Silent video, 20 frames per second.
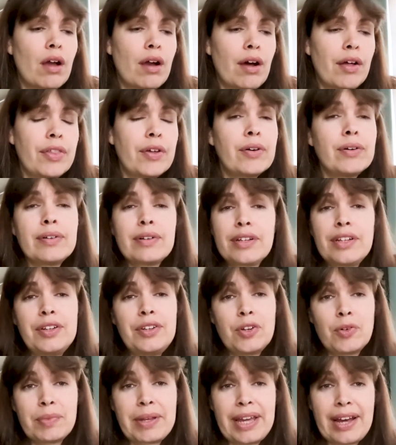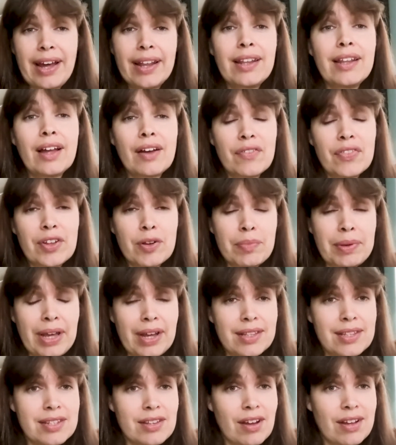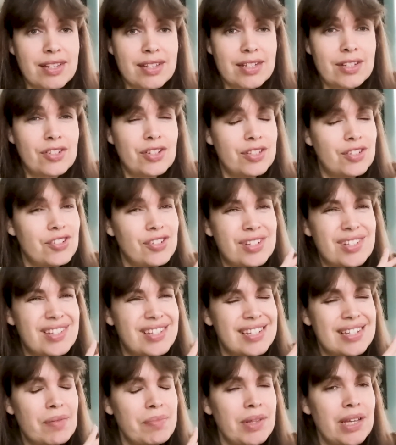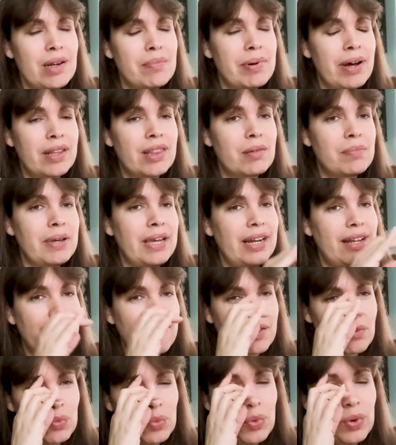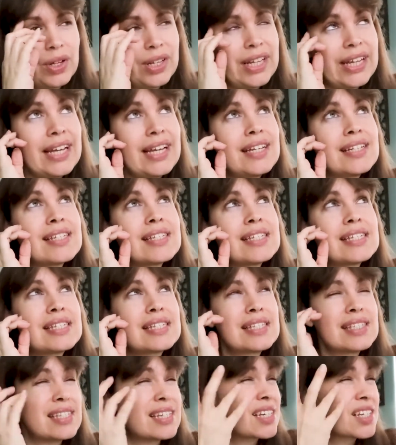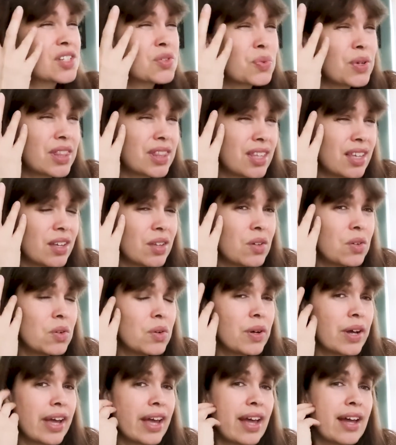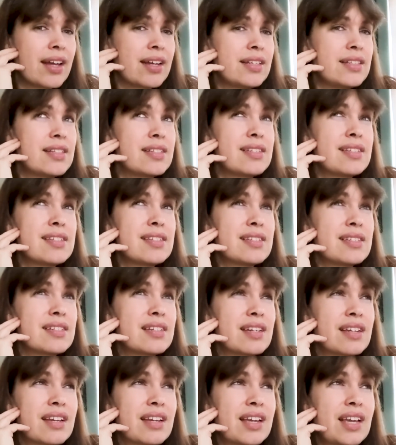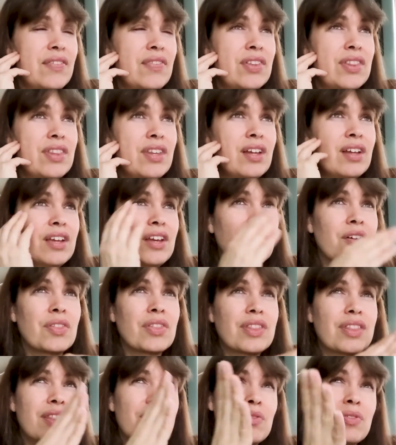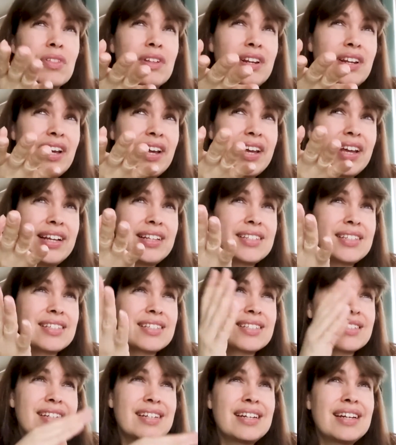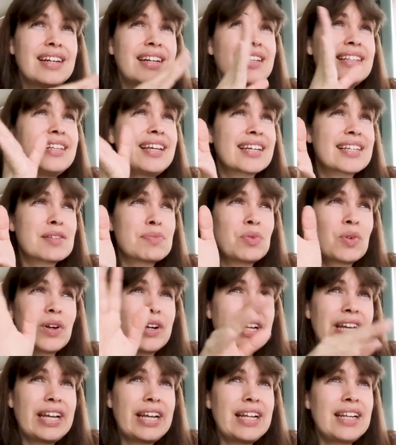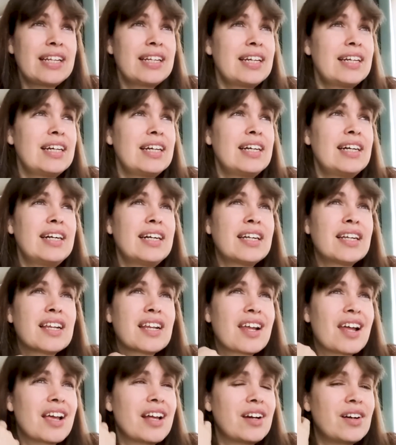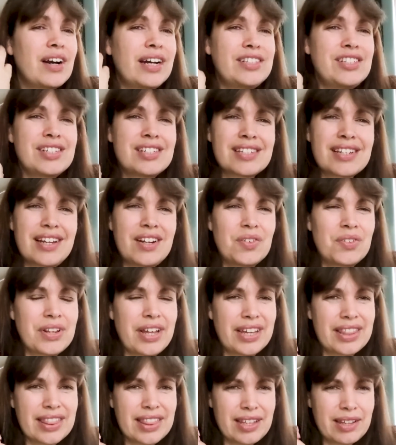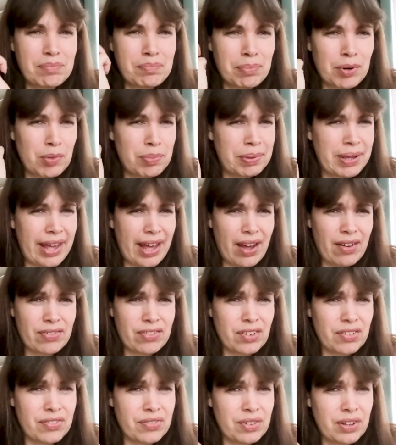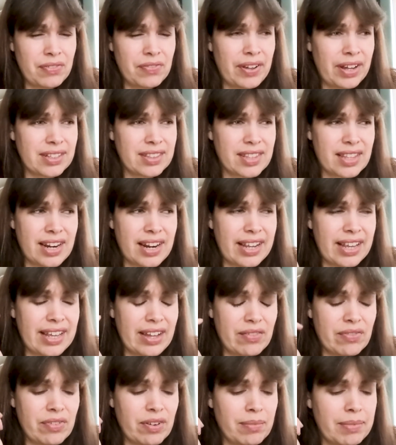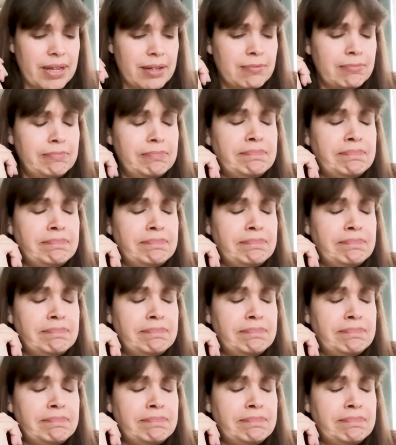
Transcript: Although, you know me, I love their Beyond sausage. It's just something about the meat. It really sticks with you, and even, you know, through the night, next morning, you know, I just, I don't like the burpy after effect that I get from it.